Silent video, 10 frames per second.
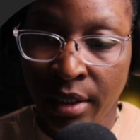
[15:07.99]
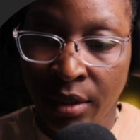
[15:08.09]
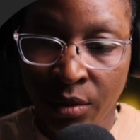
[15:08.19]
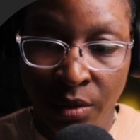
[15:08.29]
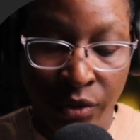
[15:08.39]

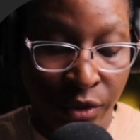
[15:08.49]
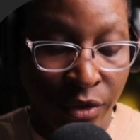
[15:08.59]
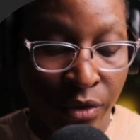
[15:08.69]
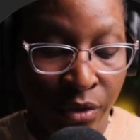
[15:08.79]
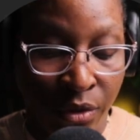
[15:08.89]
equals
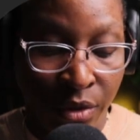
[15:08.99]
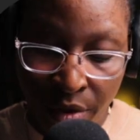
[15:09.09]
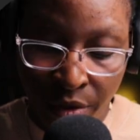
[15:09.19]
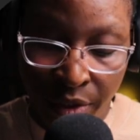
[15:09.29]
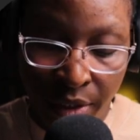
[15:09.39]
to
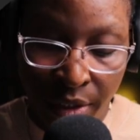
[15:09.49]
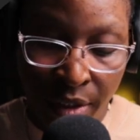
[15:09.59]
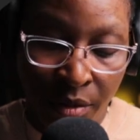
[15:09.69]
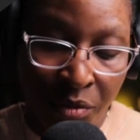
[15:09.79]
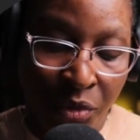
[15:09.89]

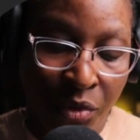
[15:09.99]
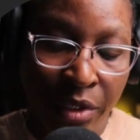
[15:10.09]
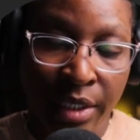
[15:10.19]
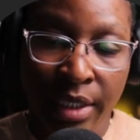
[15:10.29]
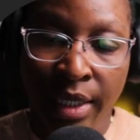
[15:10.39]

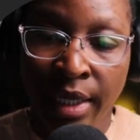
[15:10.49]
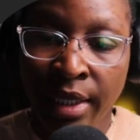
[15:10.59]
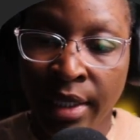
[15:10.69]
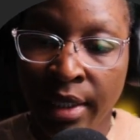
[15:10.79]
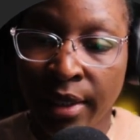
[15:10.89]

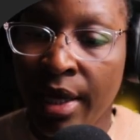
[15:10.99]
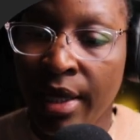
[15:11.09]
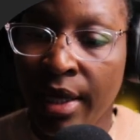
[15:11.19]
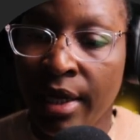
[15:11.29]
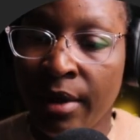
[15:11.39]
13.9,
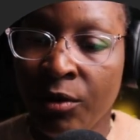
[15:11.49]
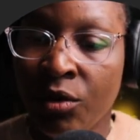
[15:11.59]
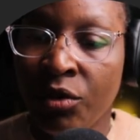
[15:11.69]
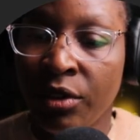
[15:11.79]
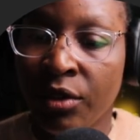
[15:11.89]
and then I'm
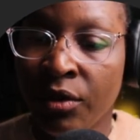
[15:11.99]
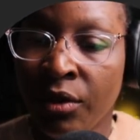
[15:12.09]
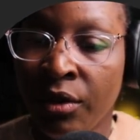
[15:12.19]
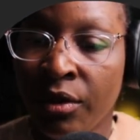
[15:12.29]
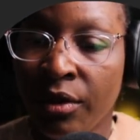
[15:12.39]
going to